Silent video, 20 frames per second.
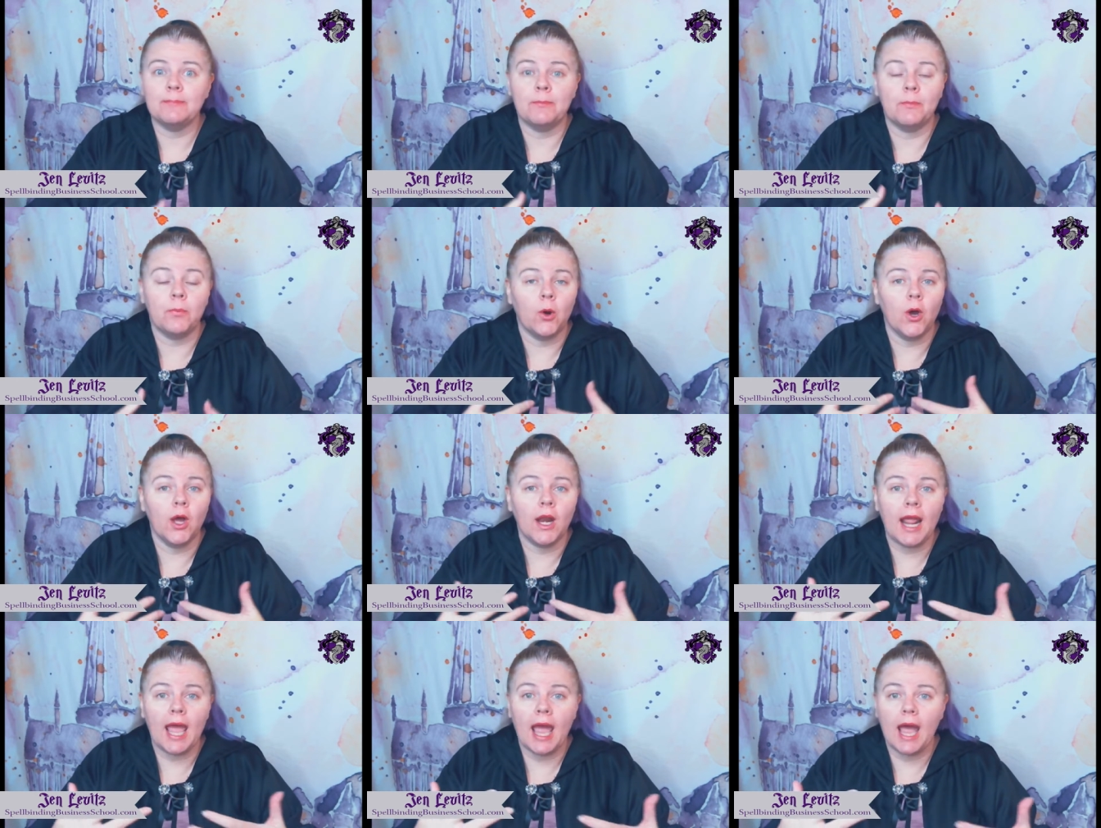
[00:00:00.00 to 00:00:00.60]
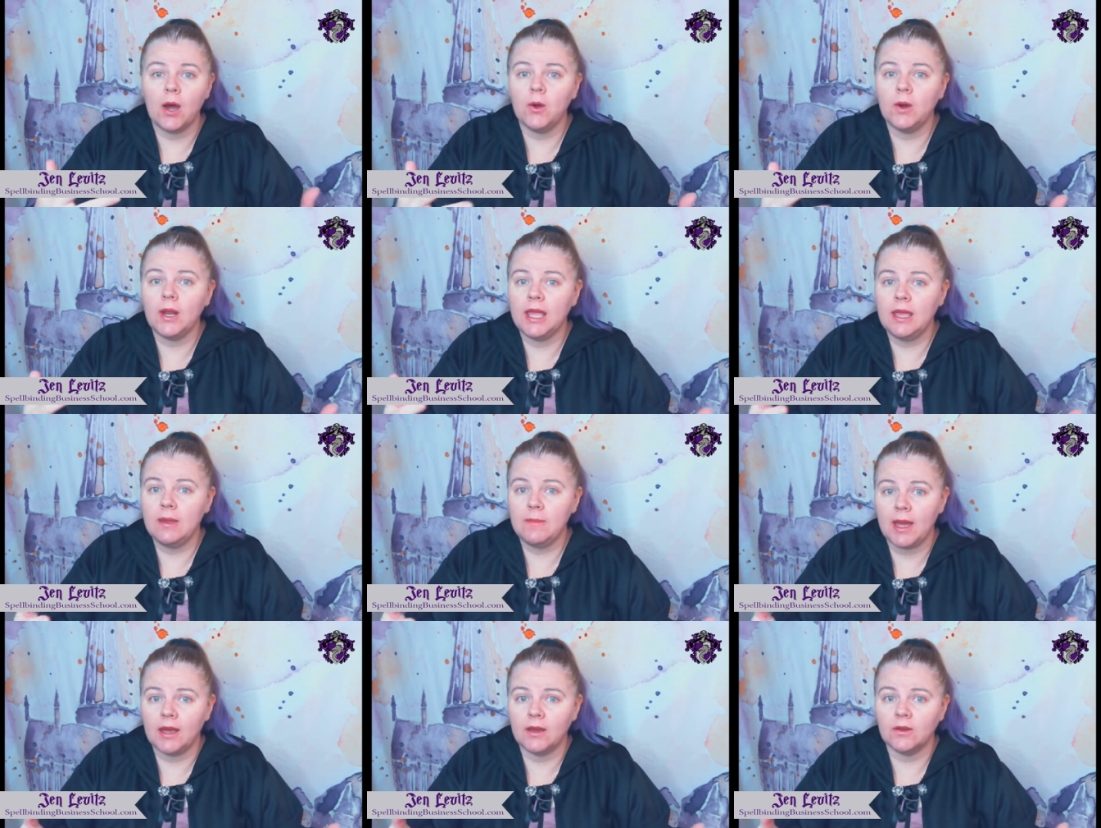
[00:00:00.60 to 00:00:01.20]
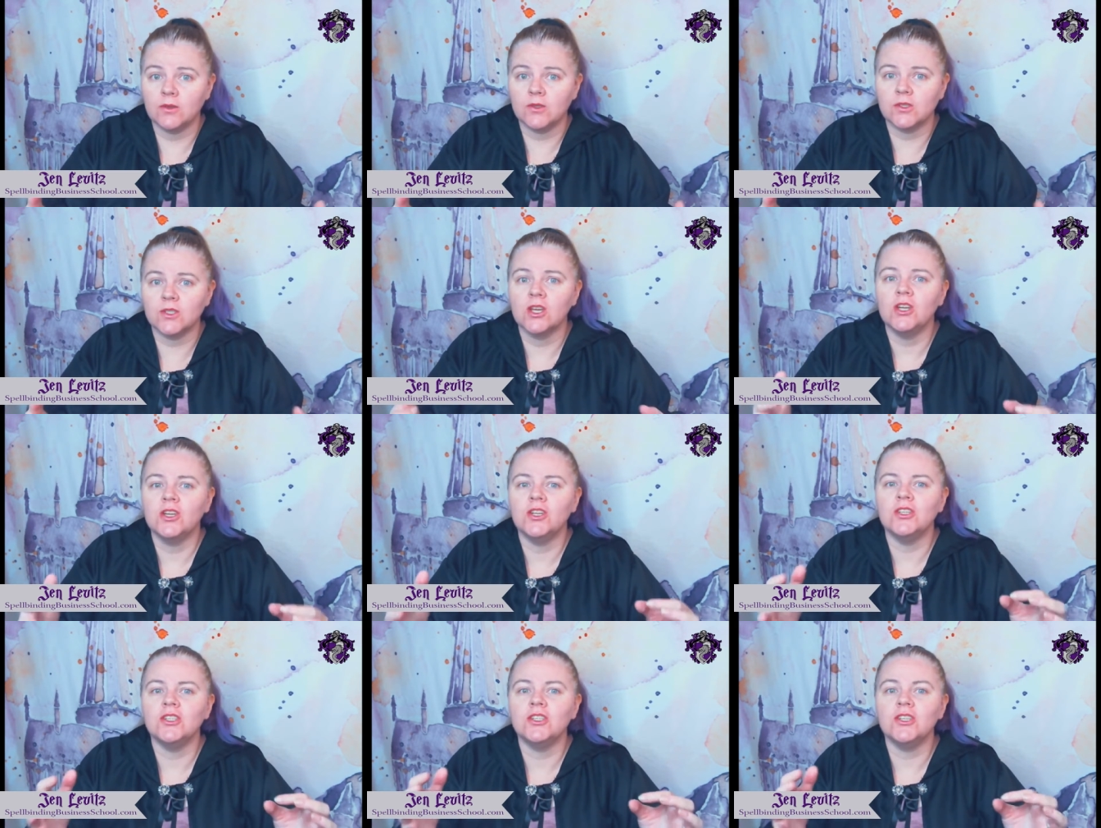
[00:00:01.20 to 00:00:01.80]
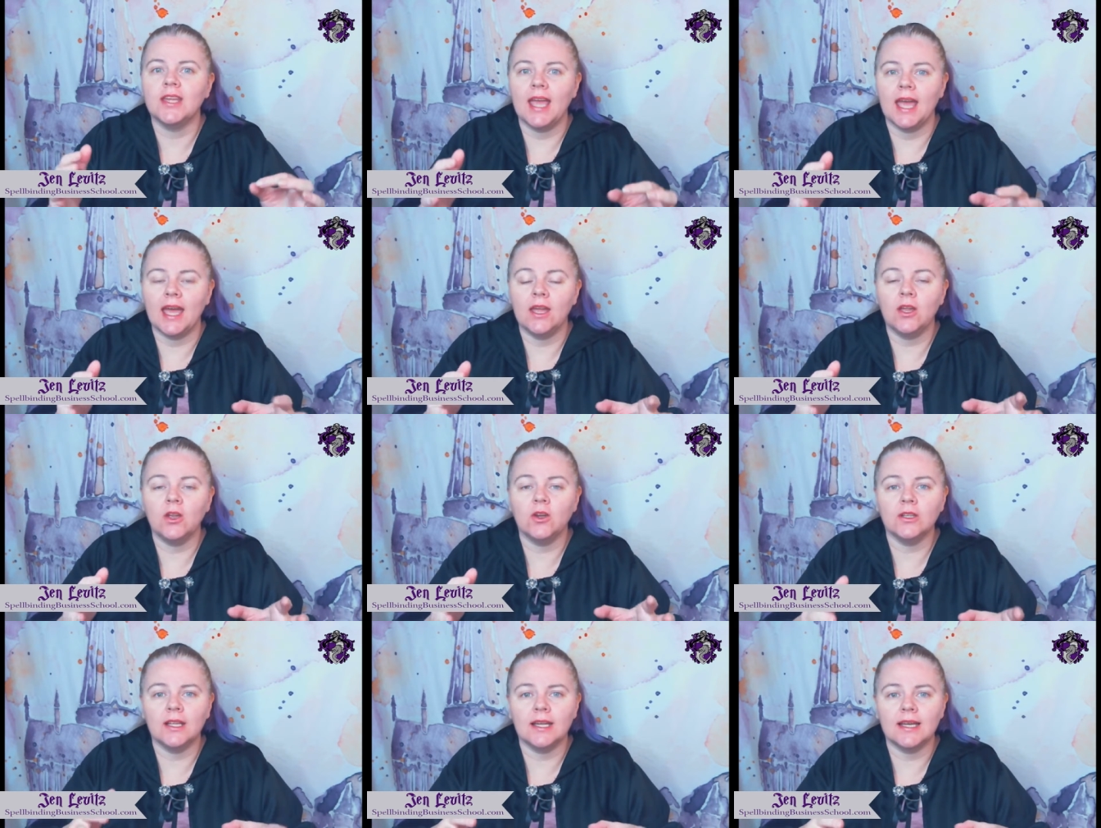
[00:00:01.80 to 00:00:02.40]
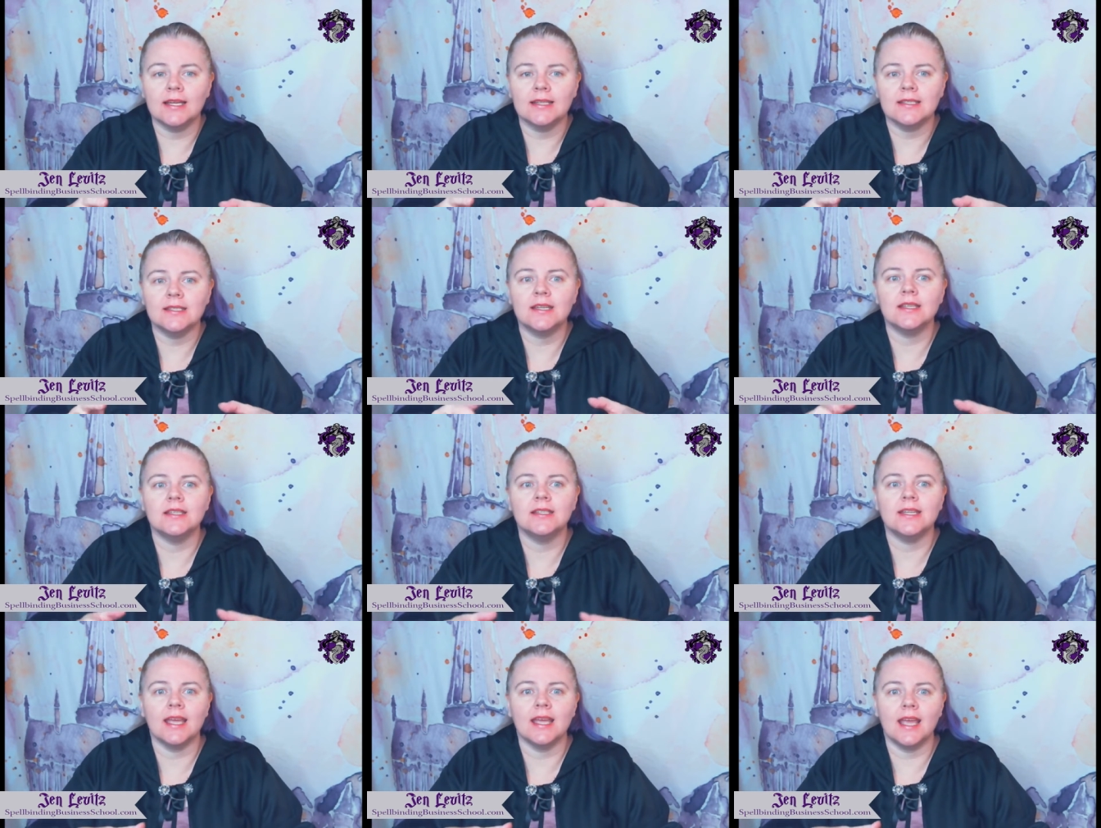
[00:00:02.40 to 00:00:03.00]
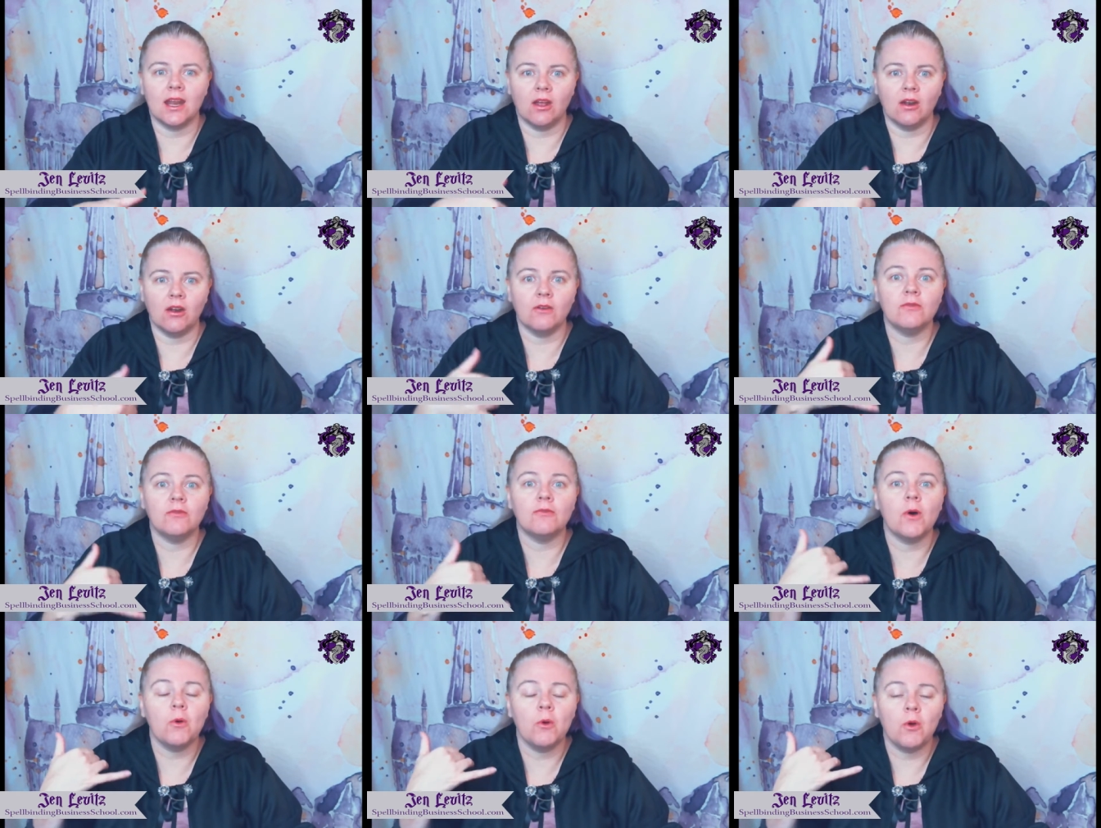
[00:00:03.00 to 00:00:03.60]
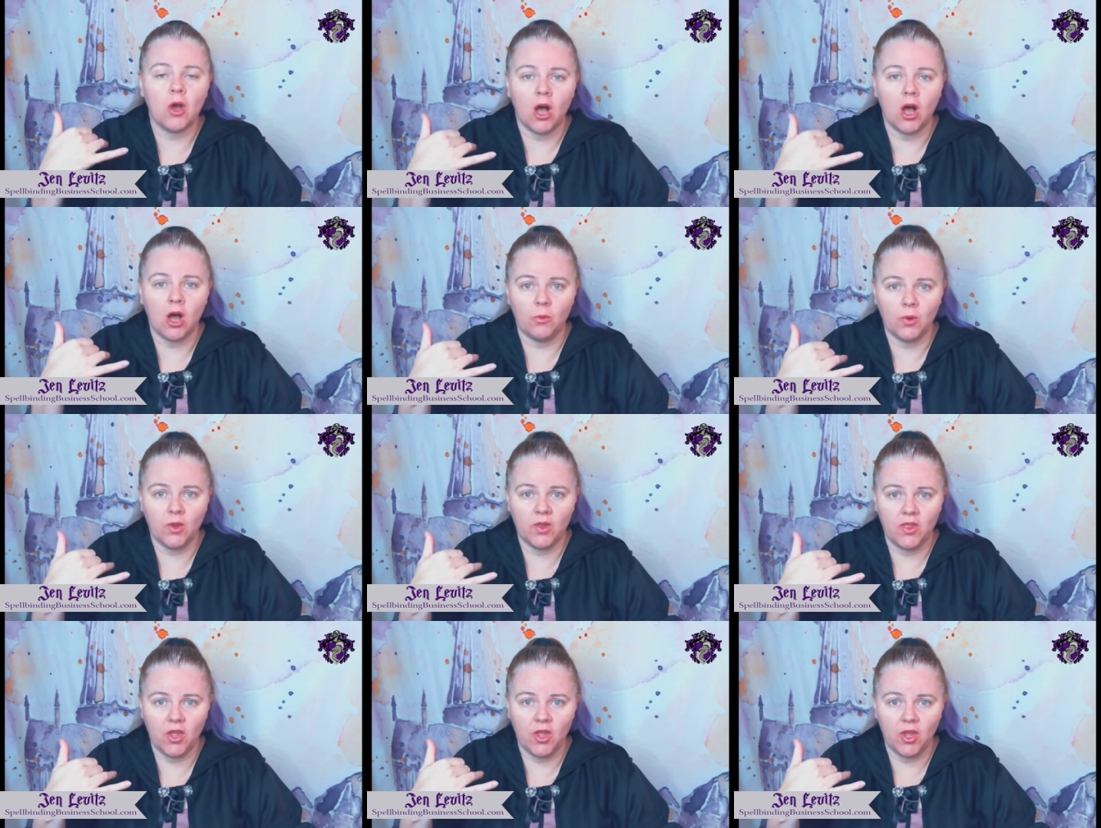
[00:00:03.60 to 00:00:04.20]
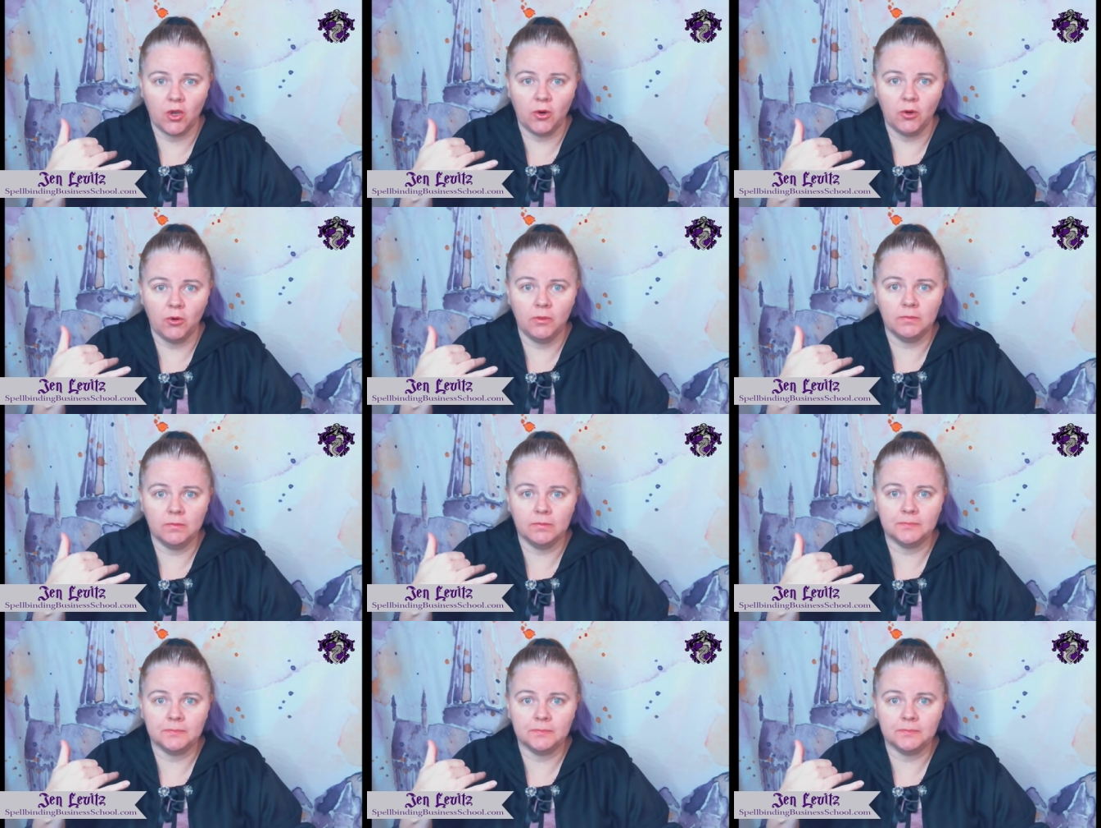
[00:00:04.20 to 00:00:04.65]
put out emails to get your list, to get on a phone call with you,